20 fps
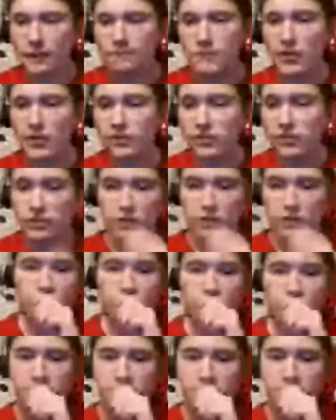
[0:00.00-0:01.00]
This is
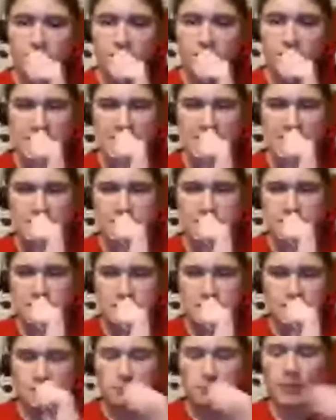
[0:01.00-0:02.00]
expected to be
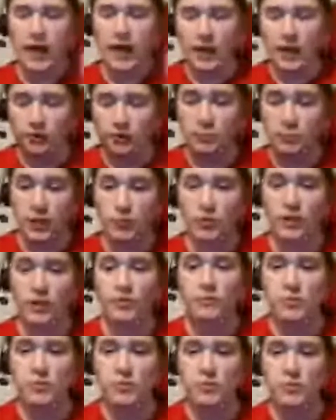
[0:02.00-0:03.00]
possibly one of
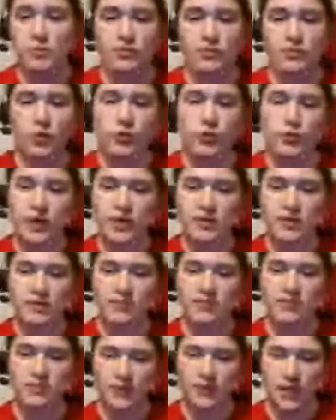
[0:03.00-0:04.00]
the biggest Call to
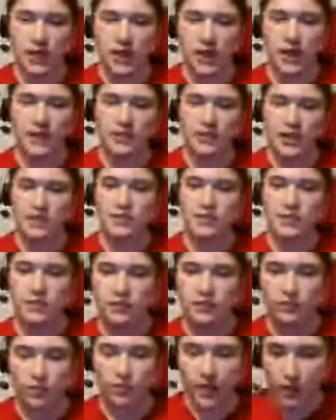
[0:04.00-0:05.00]
Greatness
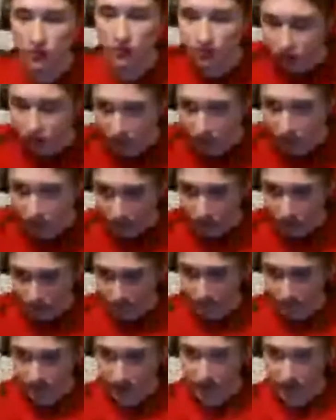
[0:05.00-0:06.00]
attendance records
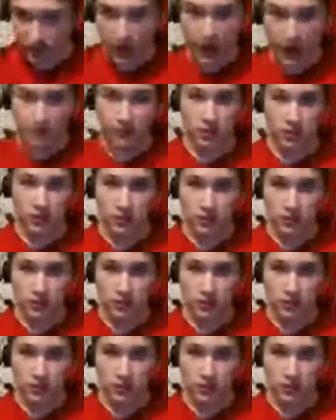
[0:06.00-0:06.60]
ever.